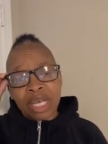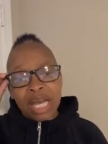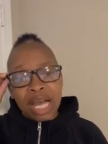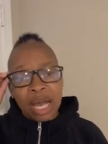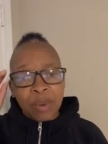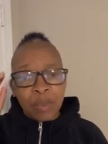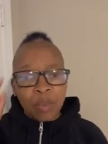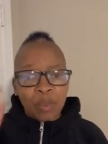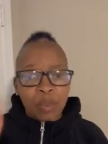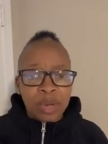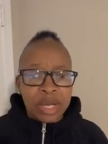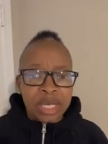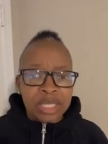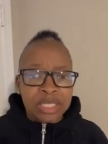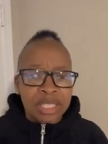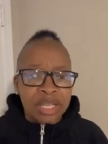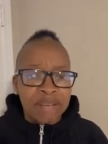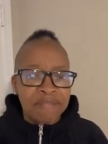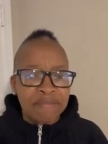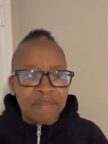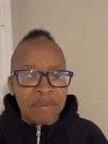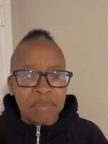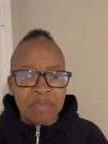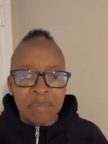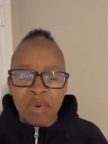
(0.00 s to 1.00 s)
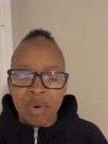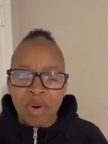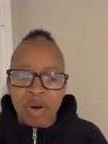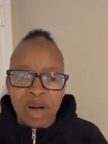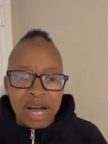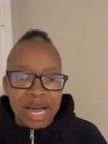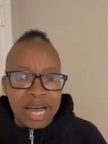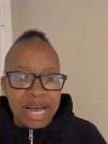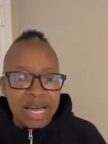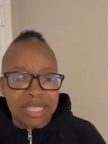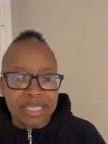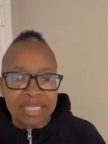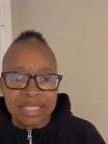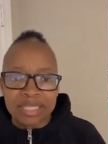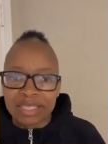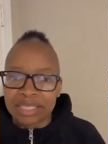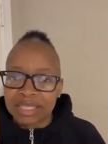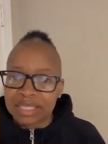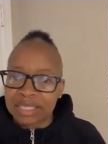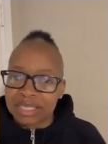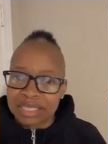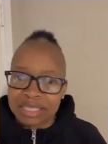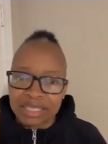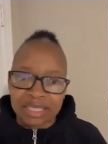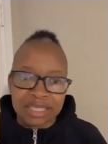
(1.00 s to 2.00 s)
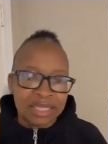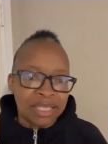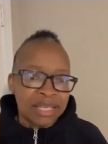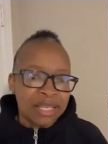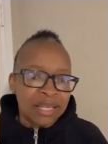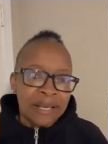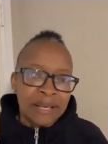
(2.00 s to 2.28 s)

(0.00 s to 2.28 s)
I'm waiting for more answers.